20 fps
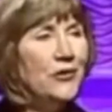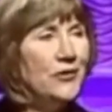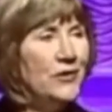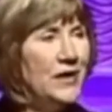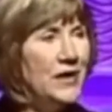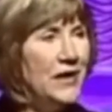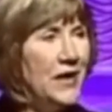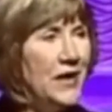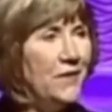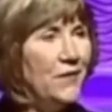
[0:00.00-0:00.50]

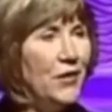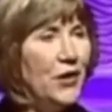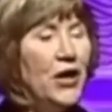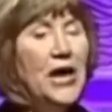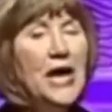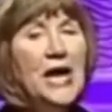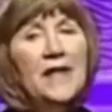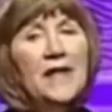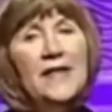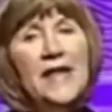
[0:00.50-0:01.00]
than ever.
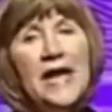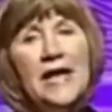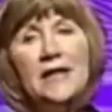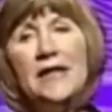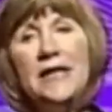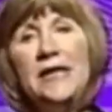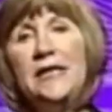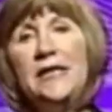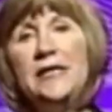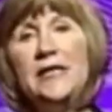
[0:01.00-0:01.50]
That,
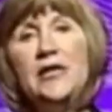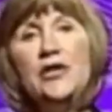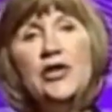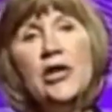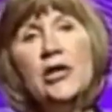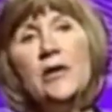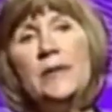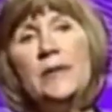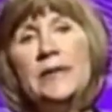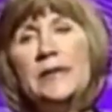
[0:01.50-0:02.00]
ladies and
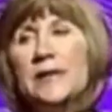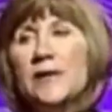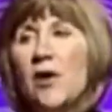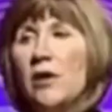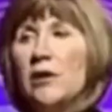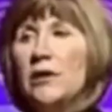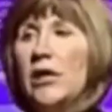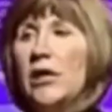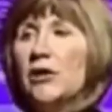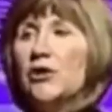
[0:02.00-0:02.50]
gentlemen, is
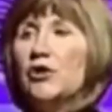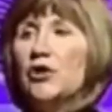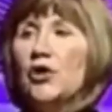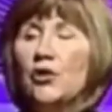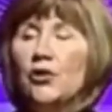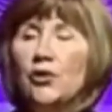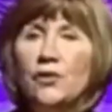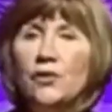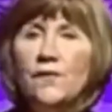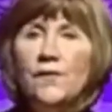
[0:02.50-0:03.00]
called
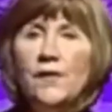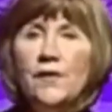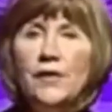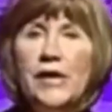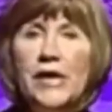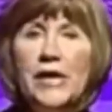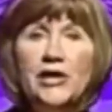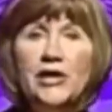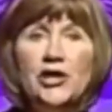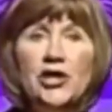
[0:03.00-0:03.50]
nocturnal
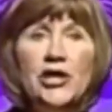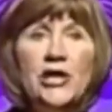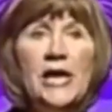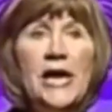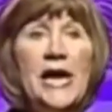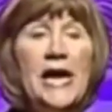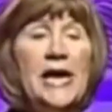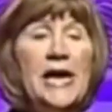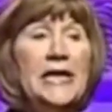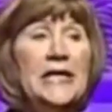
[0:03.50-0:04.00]
variation,
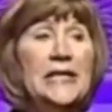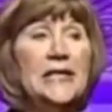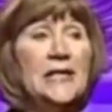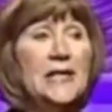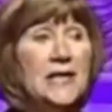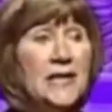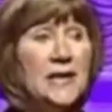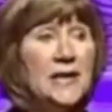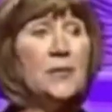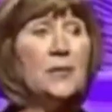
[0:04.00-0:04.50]
and it's a
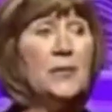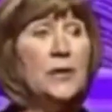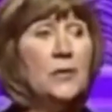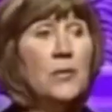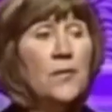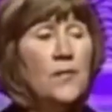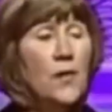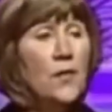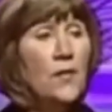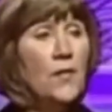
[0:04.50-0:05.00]
symptom
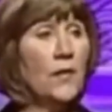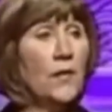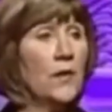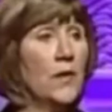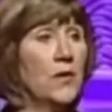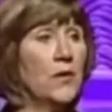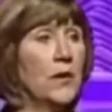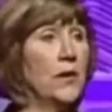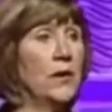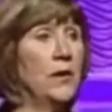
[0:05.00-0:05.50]
of
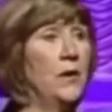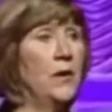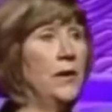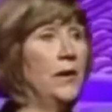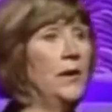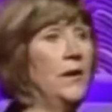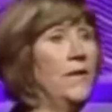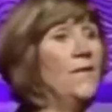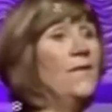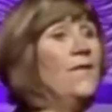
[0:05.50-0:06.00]
overload.
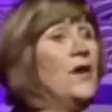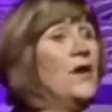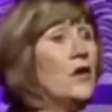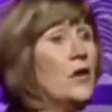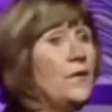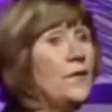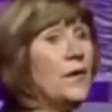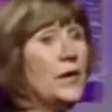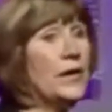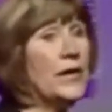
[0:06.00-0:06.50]
Very,
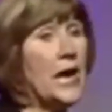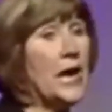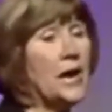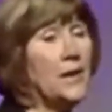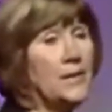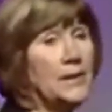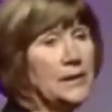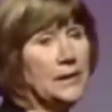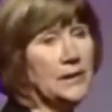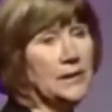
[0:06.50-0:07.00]
very
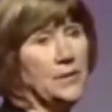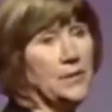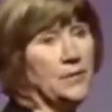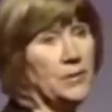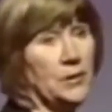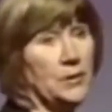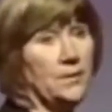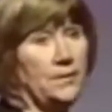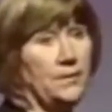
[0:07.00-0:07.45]
common symptom.